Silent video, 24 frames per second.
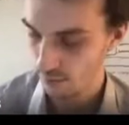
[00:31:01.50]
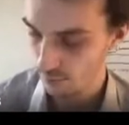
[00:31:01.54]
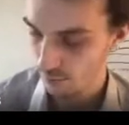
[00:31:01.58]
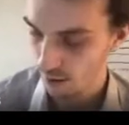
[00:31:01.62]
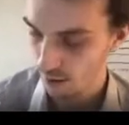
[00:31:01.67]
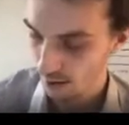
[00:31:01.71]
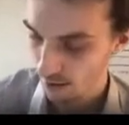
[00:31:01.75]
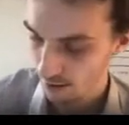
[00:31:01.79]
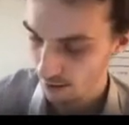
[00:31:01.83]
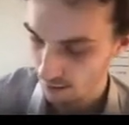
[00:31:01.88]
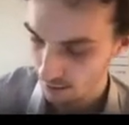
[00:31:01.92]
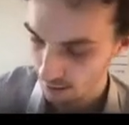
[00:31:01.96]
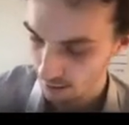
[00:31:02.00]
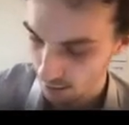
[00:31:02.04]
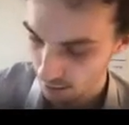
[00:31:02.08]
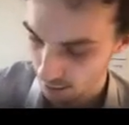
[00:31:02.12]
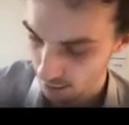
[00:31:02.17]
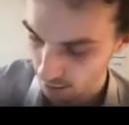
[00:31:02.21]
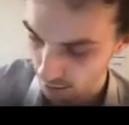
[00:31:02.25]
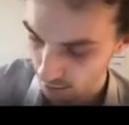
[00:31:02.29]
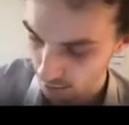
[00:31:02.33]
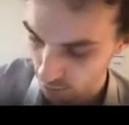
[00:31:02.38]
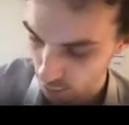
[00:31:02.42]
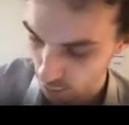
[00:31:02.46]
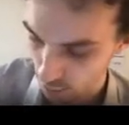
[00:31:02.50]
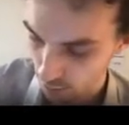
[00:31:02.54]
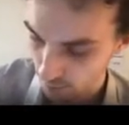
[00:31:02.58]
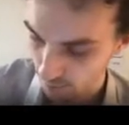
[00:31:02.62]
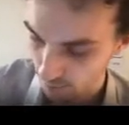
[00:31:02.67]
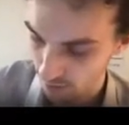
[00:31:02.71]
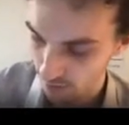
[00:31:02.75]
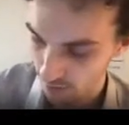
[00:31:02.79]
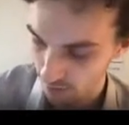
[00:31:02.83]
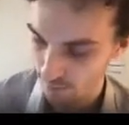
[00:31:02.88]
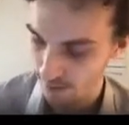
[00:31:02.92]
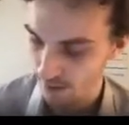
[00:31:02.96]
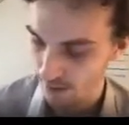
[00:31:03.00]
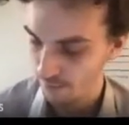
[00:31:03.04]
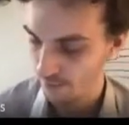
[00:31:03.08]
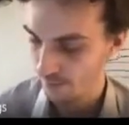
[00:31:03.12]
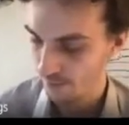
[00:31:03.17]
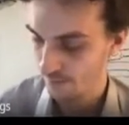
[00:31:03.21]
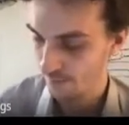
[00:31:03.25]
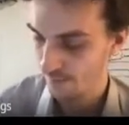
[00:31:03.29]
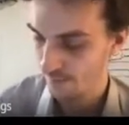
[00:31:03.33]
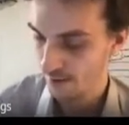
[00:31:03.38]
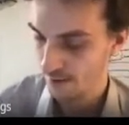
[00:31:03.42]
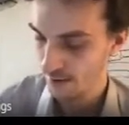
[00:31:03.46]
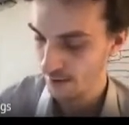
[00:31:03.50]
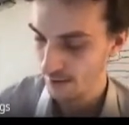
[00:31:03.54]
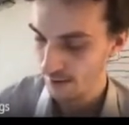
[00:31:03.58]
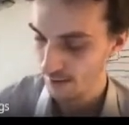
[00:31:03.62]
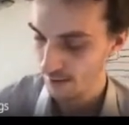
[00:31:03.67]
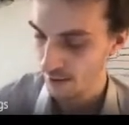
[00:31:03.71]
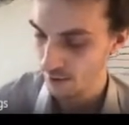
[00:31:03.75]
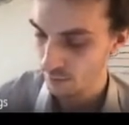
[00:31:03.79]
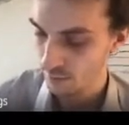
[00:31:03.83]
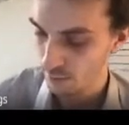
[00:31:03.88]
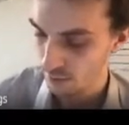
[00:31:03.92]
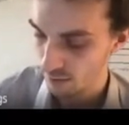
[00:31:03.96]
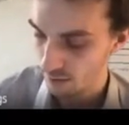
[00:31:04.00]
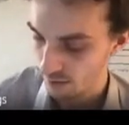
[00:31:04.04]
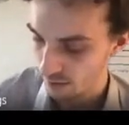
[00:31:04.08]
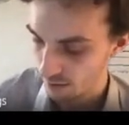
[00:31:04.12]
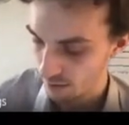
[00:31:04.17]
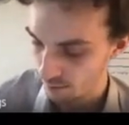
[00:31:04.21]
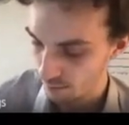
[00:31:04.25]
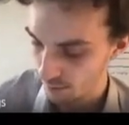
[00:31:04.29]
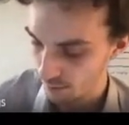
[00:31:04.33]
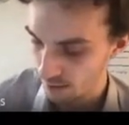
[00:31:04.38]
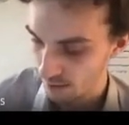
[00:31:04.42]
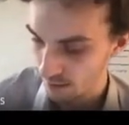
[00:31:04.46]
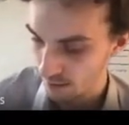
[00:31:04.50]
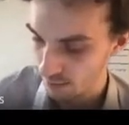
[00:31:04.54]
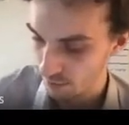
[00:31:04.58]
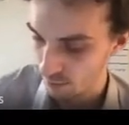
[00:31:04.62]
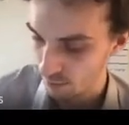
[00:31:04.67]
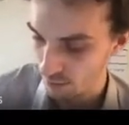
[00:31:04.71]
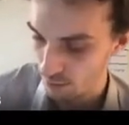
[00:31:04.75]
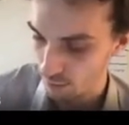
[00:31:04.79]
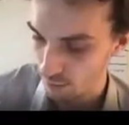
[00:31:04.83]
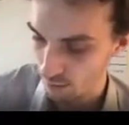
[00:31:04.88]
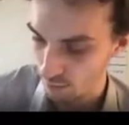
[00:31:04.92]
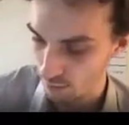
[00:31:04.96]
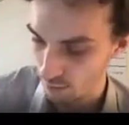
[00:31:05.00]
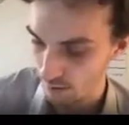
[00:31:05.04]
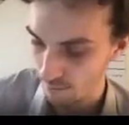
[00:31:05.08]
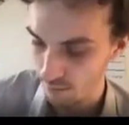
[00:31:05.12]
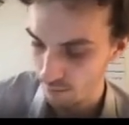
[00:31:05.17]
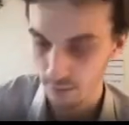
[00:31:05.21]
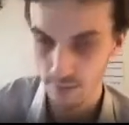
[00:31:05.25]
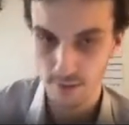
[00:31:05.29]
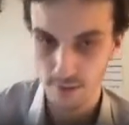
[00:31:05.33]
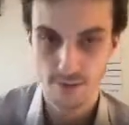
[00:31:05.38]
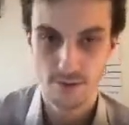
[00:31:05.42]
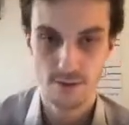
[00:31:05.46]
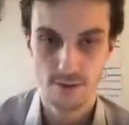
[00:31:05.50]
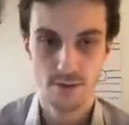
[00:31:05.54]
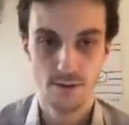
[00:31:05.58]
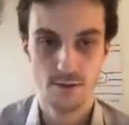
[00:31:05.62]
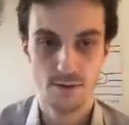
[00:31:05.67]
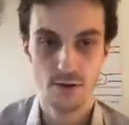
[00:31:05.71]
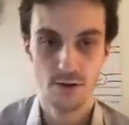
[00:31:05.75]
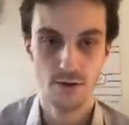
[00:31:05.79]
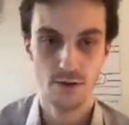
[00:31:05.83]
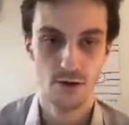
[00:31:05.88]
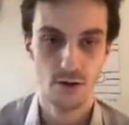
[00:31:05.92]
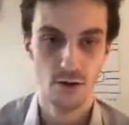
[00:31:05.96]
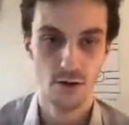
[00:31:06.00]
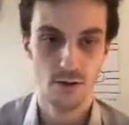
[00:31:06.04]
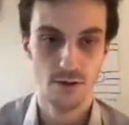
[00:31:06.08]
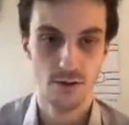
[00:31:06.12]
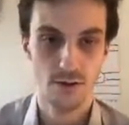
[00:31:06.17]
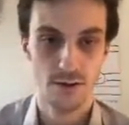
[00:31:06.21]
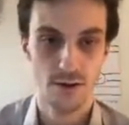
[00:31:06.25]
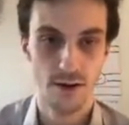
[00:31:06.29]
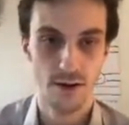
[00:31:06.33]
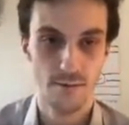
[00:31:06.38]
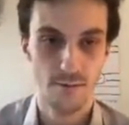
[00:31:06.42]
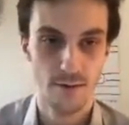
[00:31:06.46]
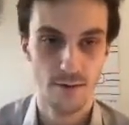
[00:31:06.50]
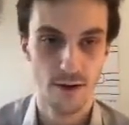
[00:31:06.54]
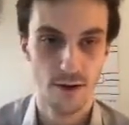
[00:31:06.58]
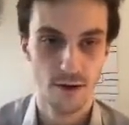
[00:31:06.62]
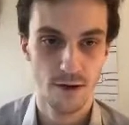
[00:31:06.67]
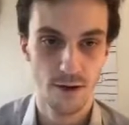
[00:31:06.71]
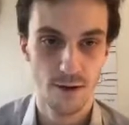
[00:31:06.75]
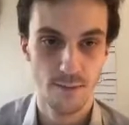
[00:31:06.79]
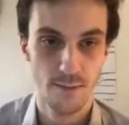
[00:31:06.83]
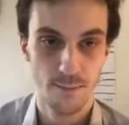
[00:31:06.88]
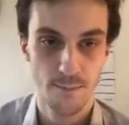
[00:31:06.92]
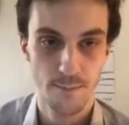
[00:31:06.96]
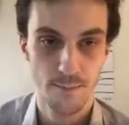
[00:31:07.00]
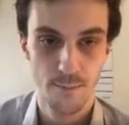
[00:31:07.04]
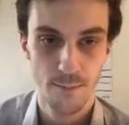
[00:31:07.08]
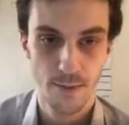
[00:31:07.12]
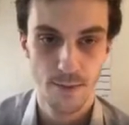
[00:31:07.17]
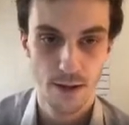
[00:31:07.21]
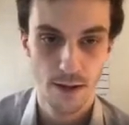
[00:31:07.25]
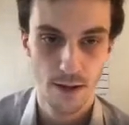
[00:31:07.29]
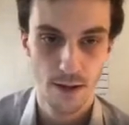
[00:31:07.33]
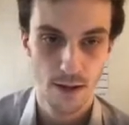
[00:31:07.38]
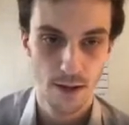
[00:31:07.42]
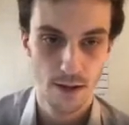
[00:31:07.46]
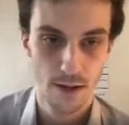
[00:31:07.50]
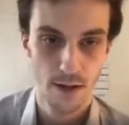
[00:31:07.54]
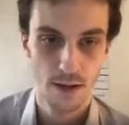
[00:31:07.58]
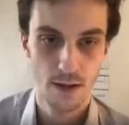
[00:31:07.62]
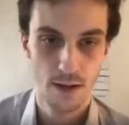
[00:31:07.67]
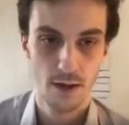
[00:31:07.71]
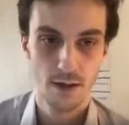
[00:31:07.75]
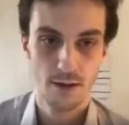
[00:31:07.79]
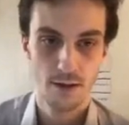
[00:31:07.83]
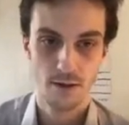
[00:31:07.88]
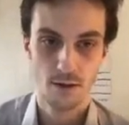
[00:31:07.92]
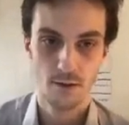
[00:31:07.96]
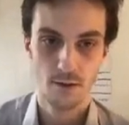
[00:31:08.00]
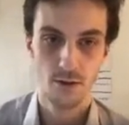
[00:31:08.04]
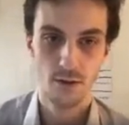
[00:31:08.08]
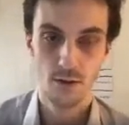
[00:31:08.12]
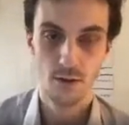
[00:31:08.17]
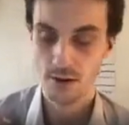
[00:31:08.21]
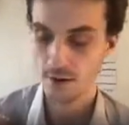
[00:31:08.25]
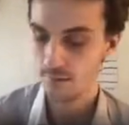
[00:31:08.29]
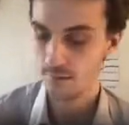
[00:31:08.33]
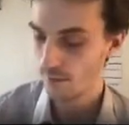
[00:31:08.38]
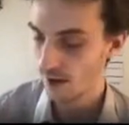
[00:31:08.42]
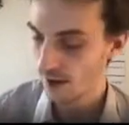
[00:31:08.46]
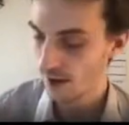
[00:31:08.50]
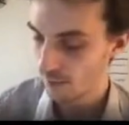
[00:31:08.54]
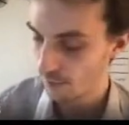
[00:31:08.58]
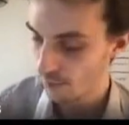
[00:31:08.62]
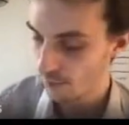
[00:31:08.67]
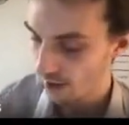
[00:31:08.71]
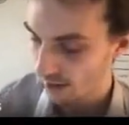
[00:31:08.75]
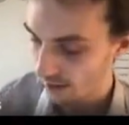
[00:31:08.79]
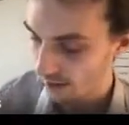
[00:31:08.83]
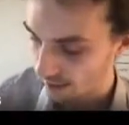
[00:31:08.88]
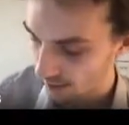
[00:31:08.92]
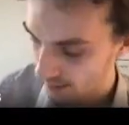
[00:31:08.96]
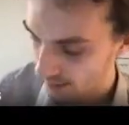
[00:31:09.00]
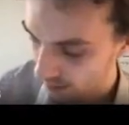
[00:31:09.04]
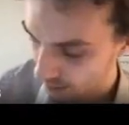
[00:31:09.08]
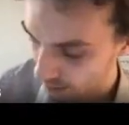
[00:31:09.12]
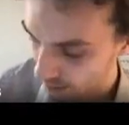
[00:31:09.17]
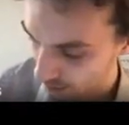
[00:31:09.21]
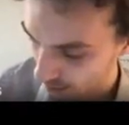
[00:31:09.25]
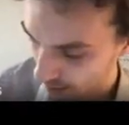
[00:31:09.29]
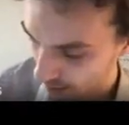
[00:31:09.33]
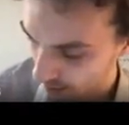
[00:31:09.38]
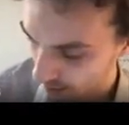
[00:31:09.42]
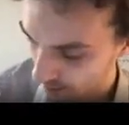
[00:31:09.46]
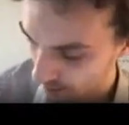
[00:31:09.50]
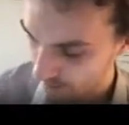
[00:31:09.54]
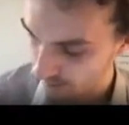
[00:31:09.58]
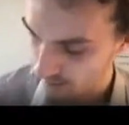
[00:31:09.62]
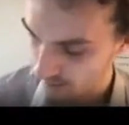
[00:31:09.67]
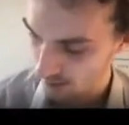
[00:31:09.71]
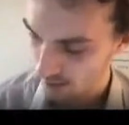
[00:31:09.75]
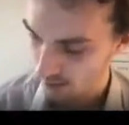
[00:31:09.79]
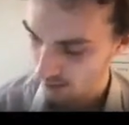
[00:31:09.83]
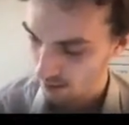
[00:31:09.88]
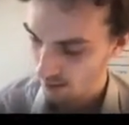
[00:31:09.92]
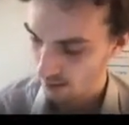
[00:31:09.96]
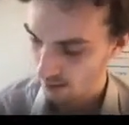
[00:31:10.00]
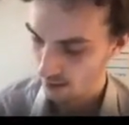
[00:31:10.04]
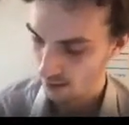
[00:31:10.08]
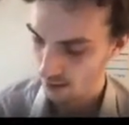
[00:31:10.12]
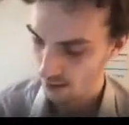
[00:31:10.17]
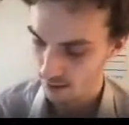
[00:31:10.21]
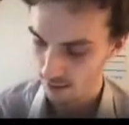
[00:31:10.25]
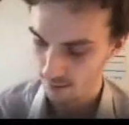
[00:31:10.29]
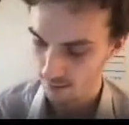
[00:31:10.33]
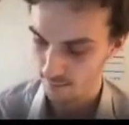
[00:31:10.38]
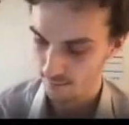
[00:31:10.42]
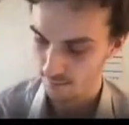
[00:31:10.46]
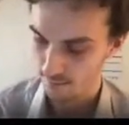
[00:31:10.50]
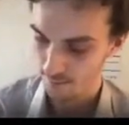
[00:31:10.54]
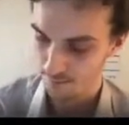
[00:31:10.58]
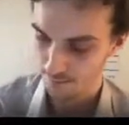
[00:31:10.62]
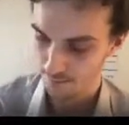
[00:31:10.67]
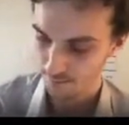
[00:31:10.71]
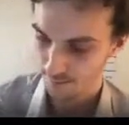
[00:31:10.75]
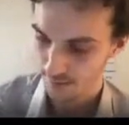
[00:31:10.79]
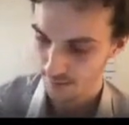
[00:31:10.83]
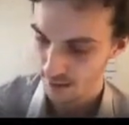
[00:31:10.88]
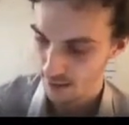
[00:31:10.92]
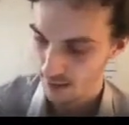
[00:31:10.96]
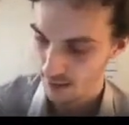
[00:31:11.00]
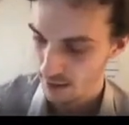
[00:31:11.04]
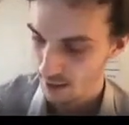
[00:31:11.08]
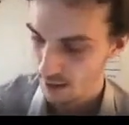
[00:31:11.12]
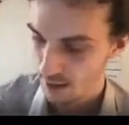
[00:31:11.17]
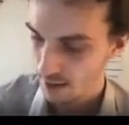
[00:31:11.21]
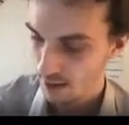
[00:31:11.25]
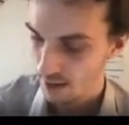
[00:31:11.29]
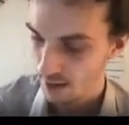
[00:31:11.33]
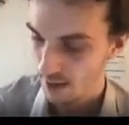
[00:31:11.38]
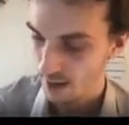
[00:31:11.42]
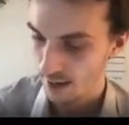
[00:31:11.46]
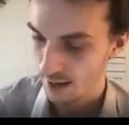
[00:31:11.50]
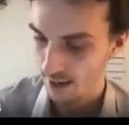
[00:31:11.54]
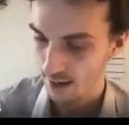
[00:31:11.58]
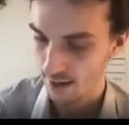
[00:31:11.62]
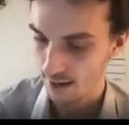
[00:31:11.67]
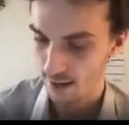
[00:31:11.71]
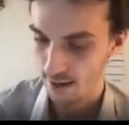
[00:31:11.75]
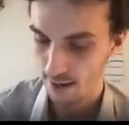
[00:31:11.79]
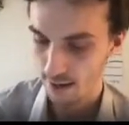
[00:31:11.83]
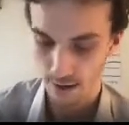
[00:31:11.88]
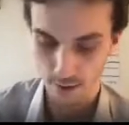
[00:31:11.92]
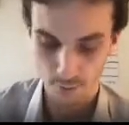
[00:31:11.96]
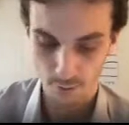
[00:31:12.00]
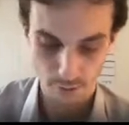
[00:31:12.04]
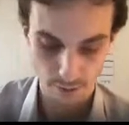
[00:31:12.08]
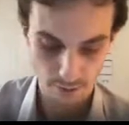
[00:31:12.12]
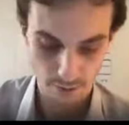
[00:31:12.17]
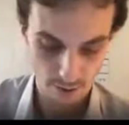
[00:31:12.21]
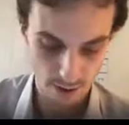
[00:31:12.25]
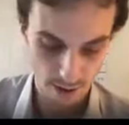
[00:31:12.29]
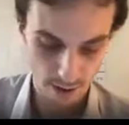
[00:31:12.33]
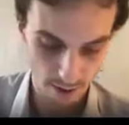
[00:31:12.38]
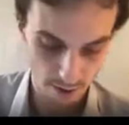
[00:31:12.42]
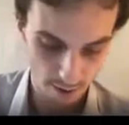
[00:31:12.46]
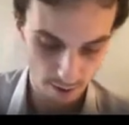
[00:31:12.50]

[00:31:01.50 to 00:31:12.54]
the bracket is actually the dual of this map. That's what this means when you unravel this structure constant definition. So you can define the bracket in this way. Um, and I will,